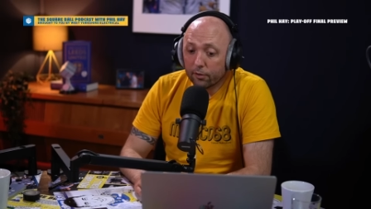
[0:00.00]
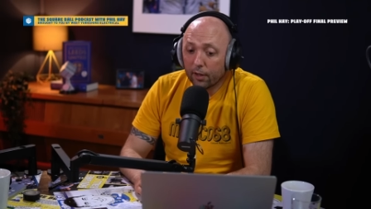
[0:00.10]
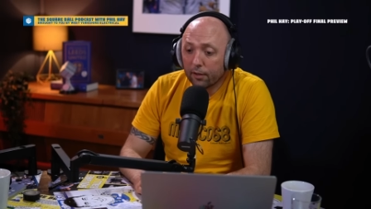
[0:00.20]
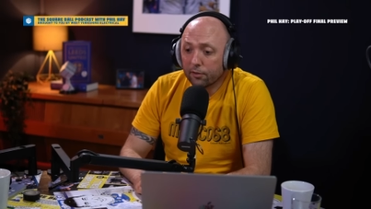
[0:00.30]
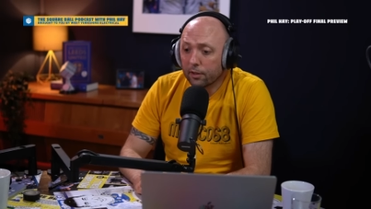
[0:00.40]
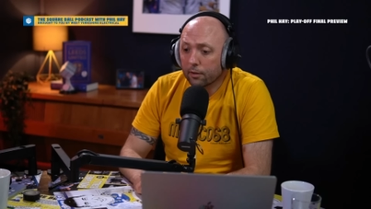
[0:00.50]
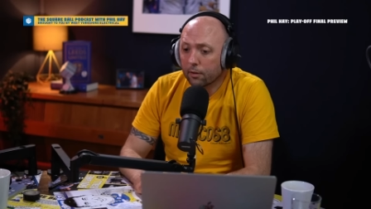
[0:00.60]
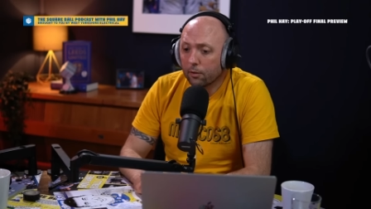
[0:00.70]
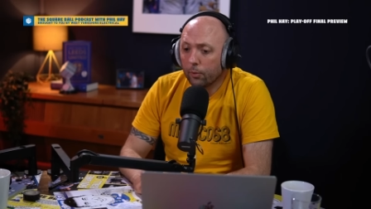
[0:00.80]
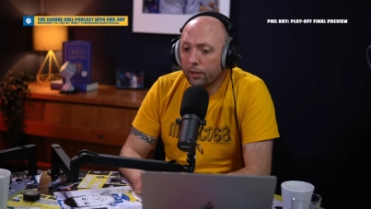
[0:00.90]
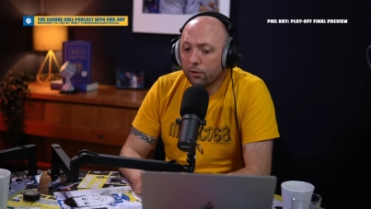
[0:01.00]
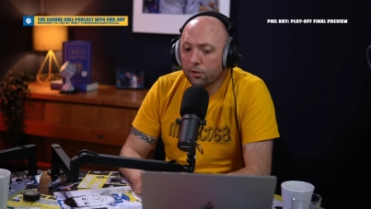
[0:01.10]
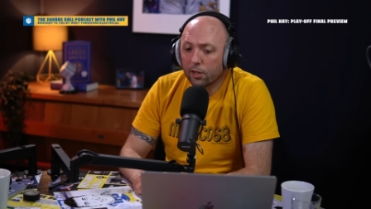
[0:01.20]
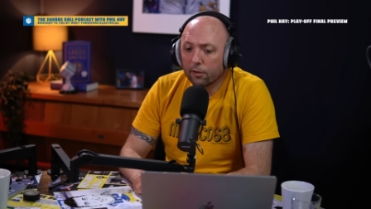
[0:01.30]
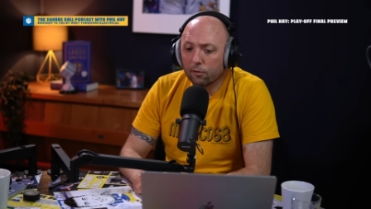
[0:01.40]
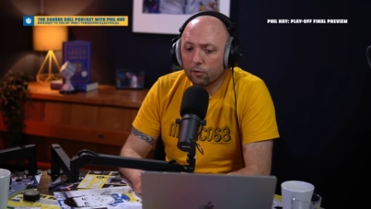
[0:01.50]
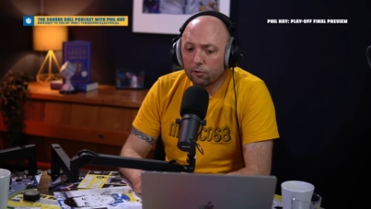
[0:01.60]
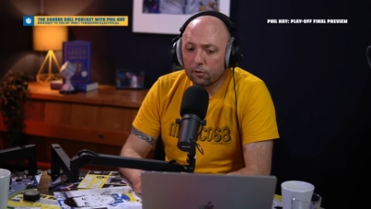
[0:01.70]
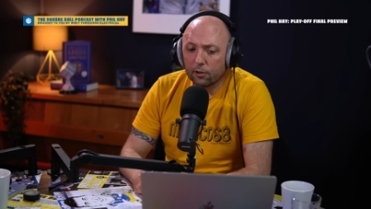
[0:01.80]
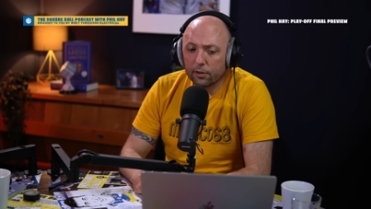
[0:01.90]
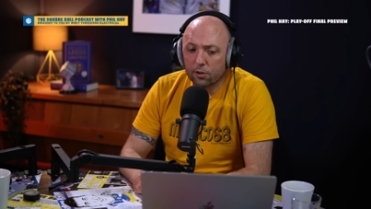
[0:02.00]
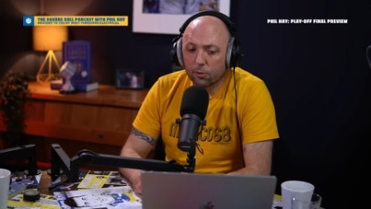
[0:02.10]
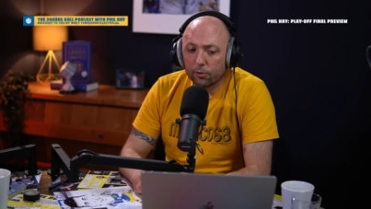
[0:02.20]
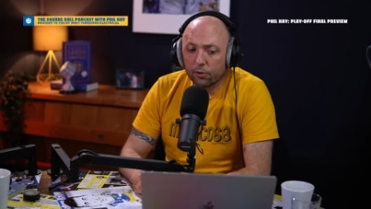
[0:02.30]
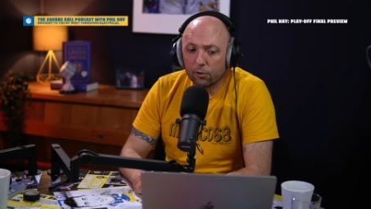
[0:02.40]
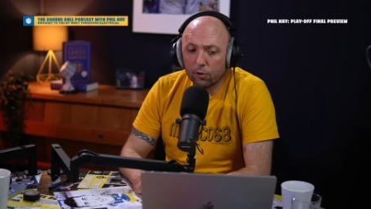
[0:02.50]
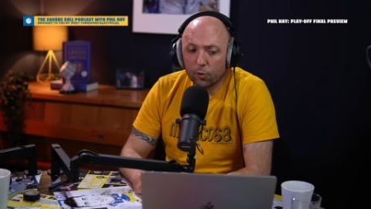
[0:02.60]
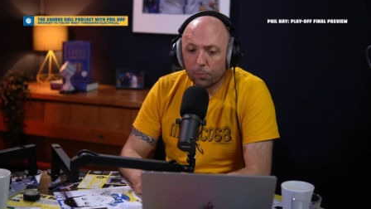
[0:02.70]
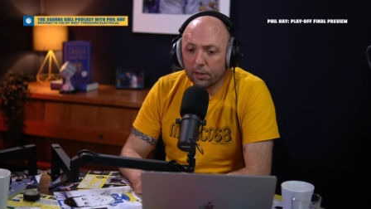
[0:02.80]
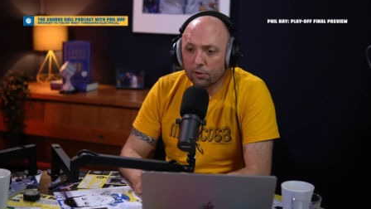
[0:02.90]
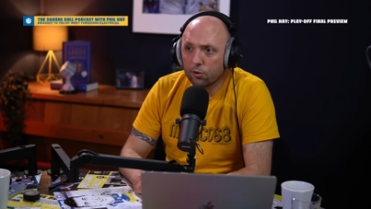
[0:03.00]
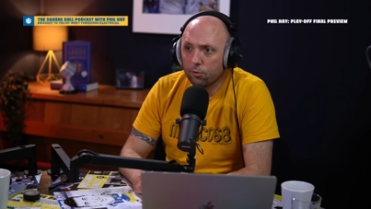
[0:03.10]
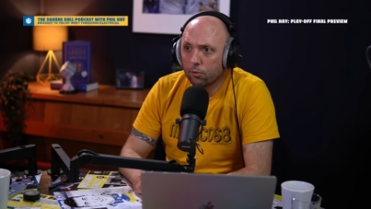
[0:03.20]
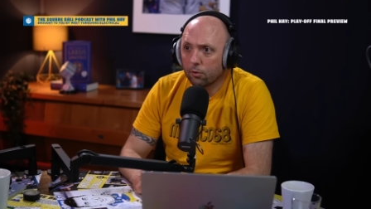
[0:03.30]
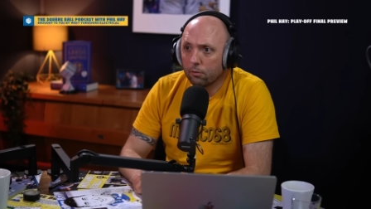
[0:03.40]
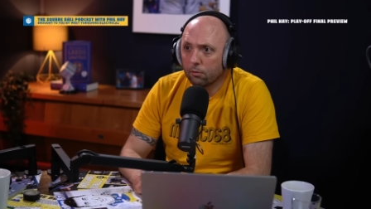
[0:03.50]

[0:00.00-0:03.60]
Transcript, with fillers: I, th I think when you start to look through the lead squad, there are a lot of players who